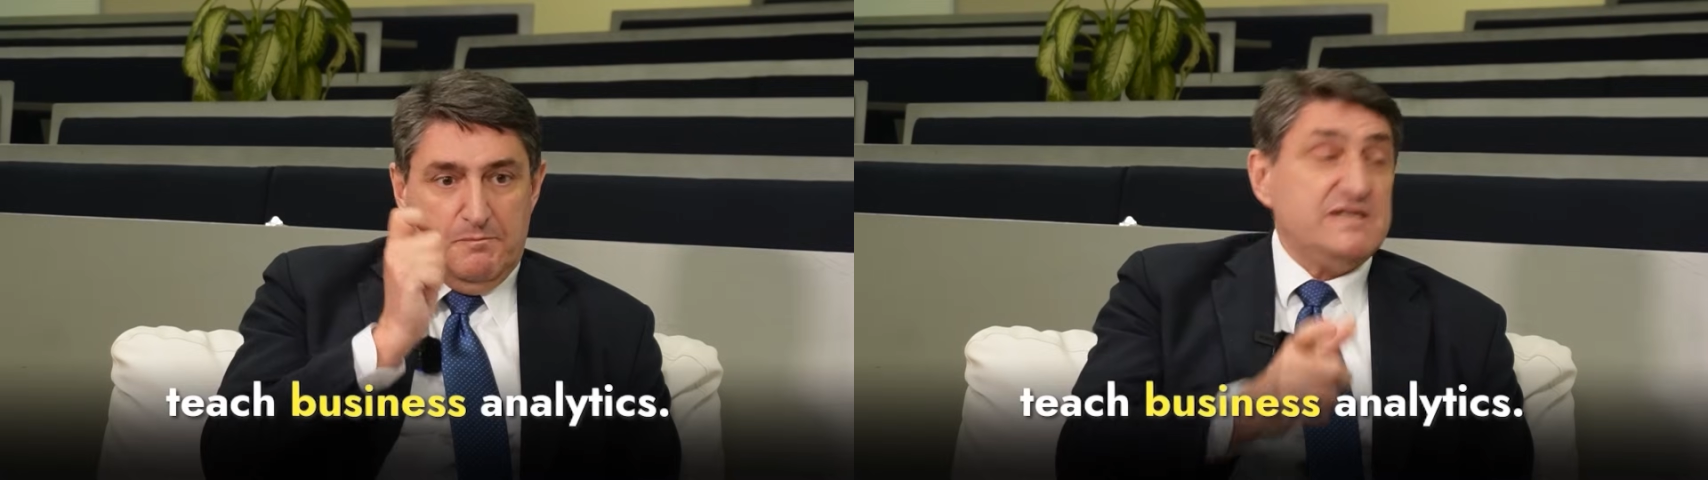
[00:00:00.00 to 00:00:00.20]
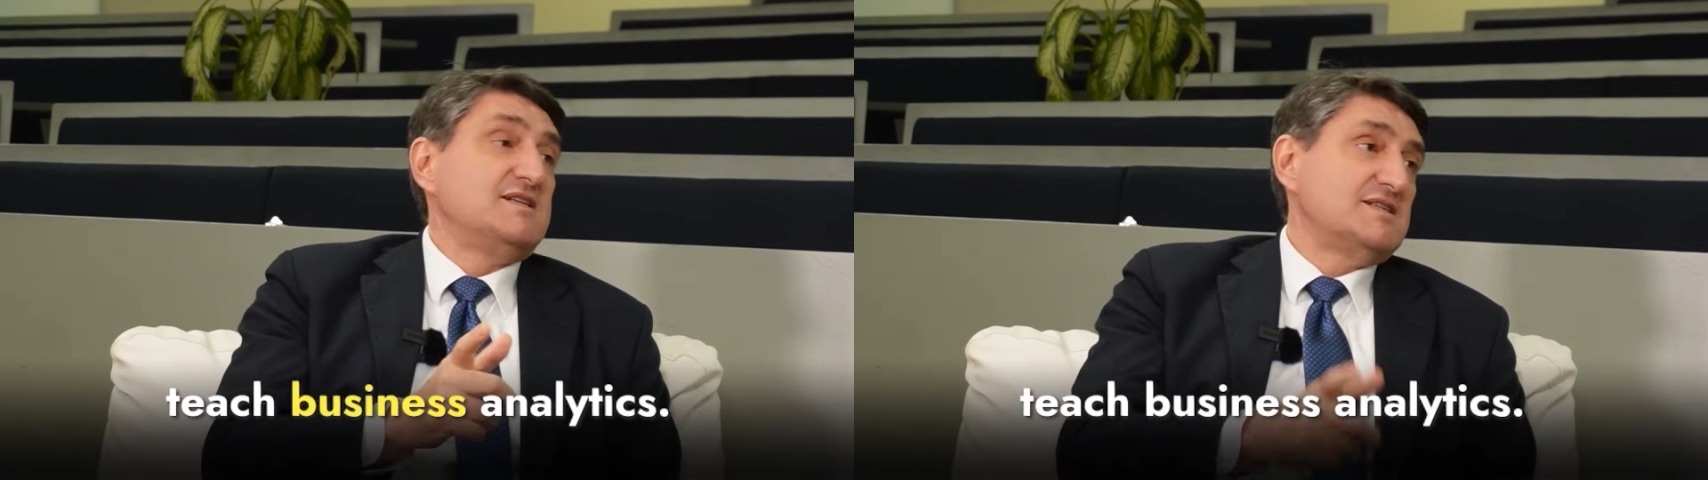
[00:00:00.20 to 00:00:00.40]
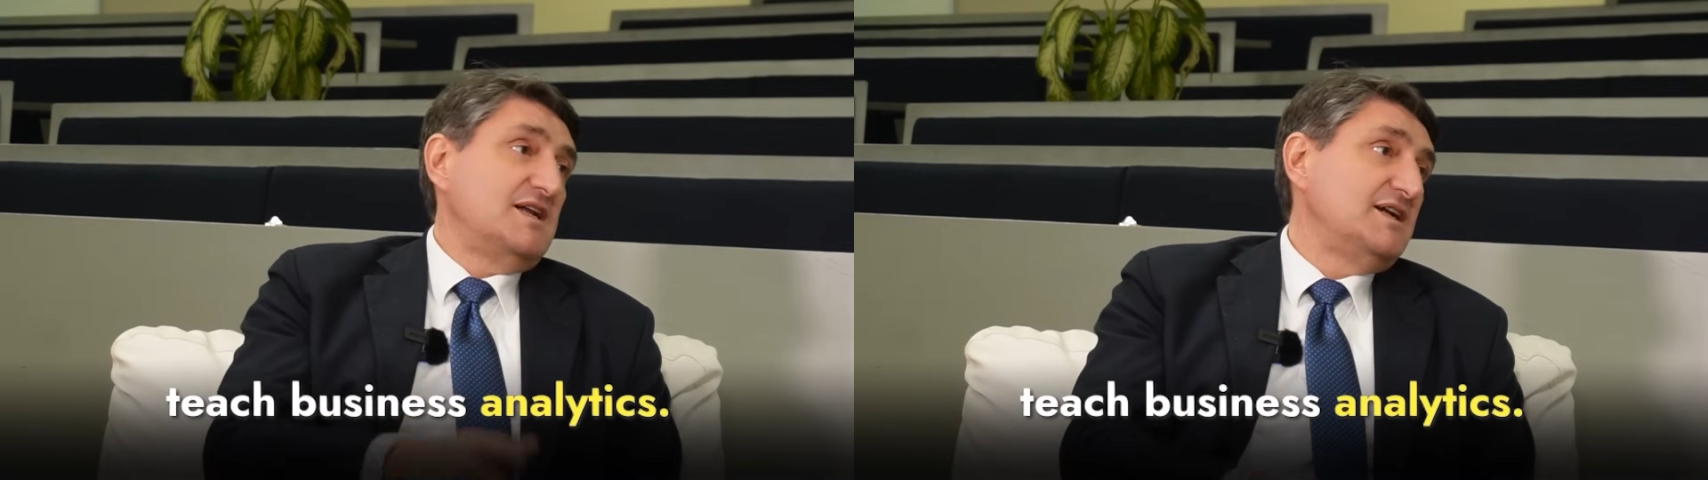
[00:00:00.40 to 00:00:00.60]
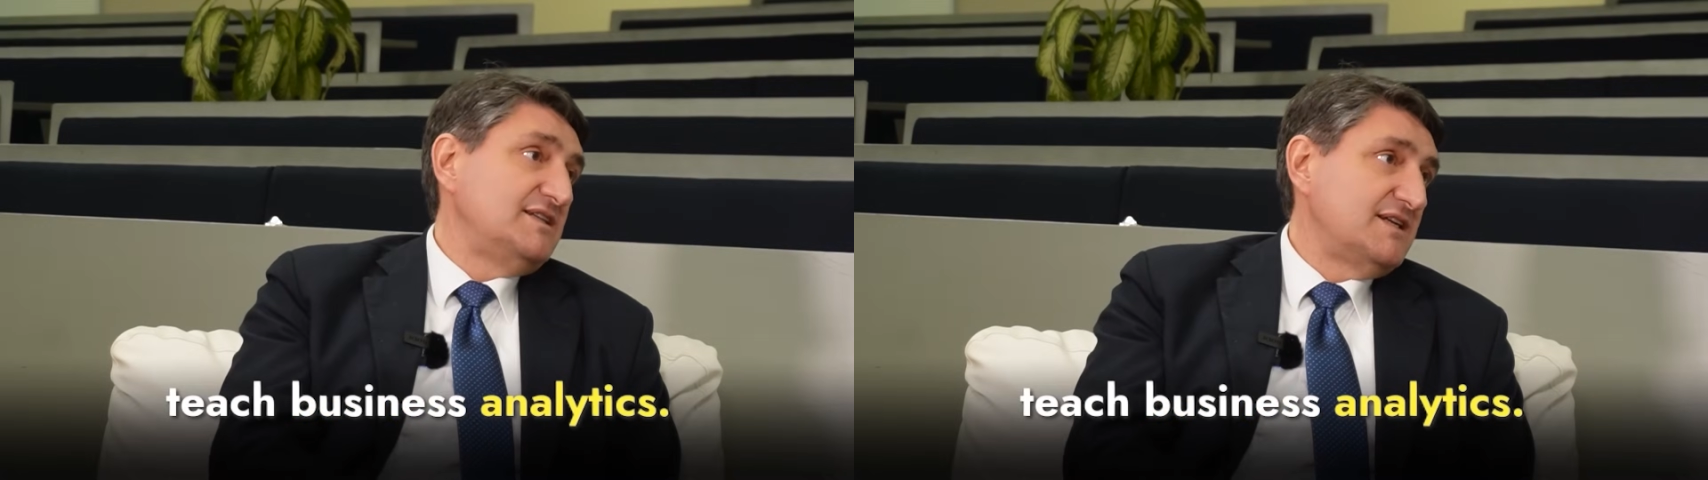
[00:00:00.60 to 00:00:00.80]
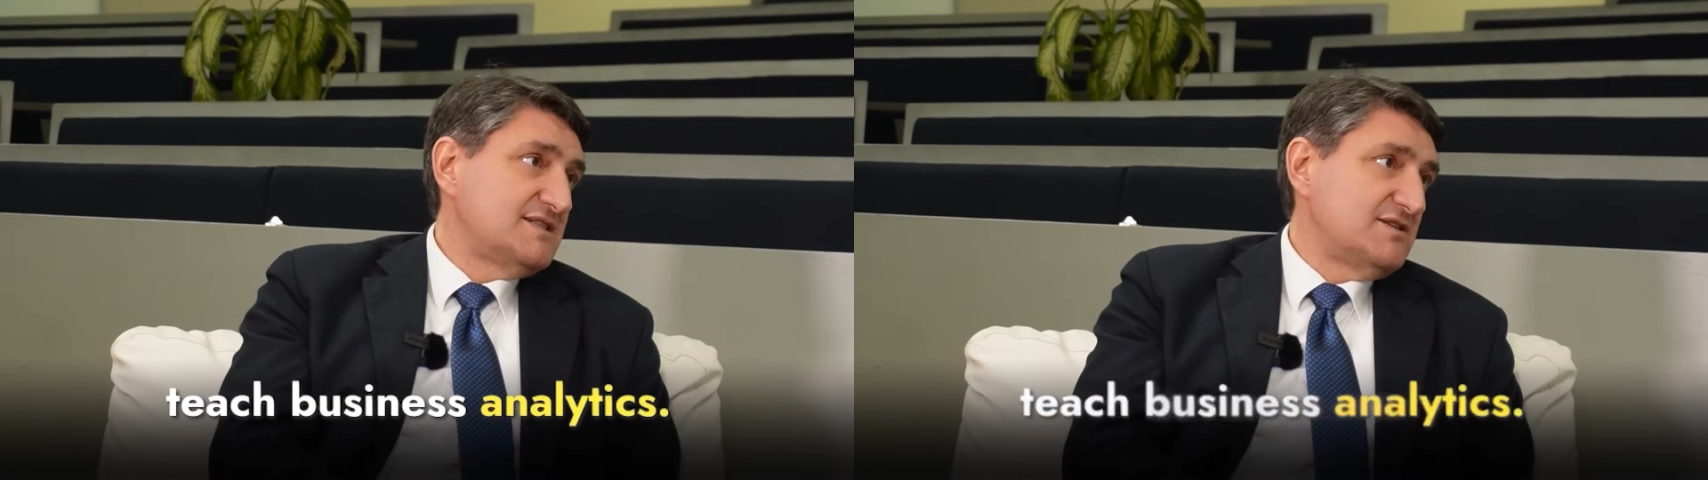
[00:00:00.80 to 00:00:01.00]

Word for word: business analytics.